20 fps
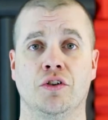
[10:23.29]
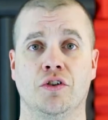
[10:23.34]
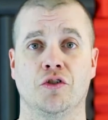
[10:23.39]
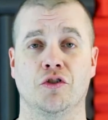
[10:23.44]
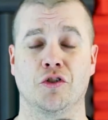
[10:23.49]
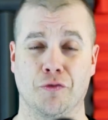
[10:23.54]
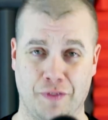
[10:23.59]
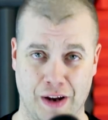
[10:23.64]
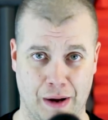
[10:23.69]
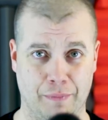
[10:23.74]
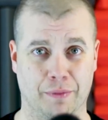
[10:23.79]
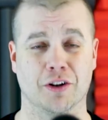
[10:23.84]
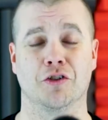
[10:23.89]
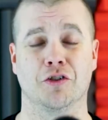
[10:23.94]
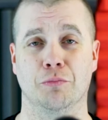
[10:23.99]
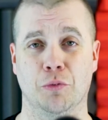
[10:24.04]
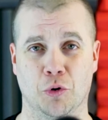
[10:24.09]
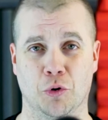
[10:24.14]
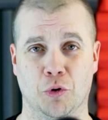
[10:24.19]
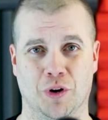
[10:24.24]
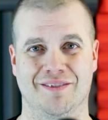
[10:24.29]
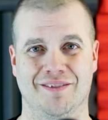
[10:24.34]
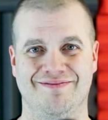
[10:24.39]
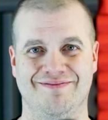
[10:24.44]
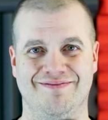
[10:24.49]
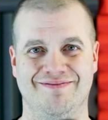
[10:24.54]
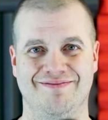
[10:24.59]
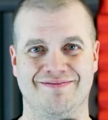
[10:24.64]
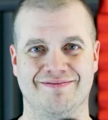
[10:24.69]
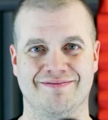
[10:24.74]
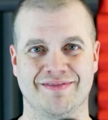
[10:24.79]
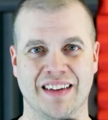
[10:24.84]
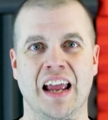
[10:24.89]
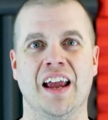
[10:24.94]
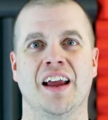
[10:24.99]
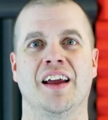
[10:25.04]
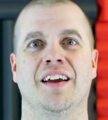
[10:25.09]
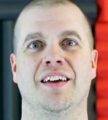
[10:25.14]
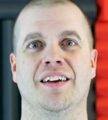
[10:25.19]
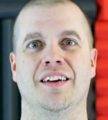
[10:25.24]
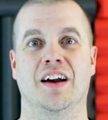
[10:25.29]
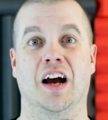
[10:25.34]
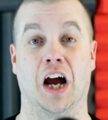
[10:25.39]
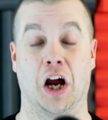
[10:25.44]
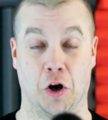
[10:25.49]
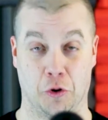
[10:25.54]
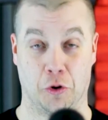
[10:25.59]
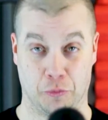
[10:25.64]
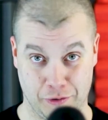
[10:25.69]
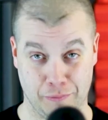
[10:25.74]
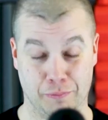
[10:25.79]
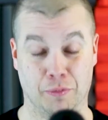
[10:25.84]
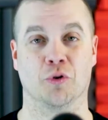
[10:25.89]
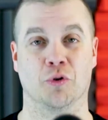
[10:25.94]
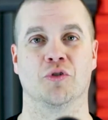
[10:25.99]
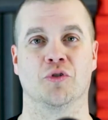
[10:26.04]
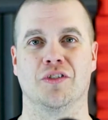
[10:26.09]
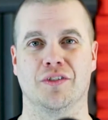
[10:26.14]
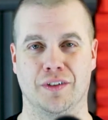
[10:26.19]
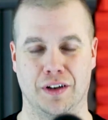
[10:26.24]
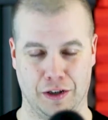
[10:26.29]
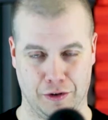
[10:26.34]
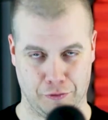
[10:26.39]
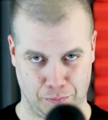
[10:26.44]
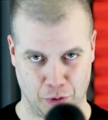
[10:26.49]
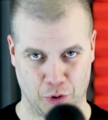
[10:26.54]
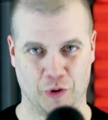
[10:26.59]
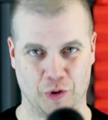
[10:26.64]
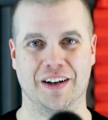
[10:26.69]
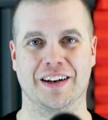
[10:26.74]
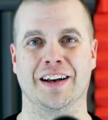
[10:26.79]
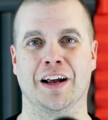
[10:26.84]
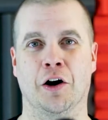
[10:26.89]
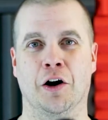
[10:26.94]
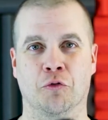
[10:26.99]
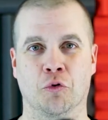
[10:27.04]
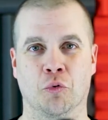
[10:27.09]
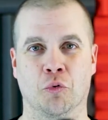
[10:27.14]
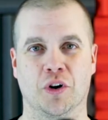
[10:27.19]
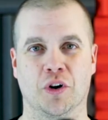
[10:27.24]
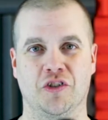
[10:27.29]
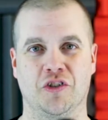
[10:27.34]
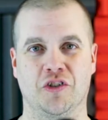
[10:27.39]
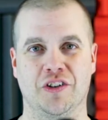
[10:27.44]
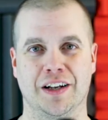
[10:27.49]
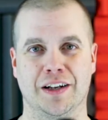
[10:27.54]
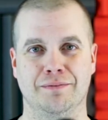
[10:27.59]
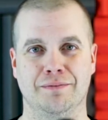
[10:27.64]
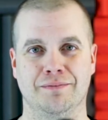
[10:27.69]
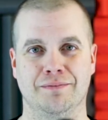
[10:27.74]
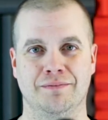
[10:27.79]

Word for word: So fabulous Moolah. I hope she burns is burning in hell for what she did.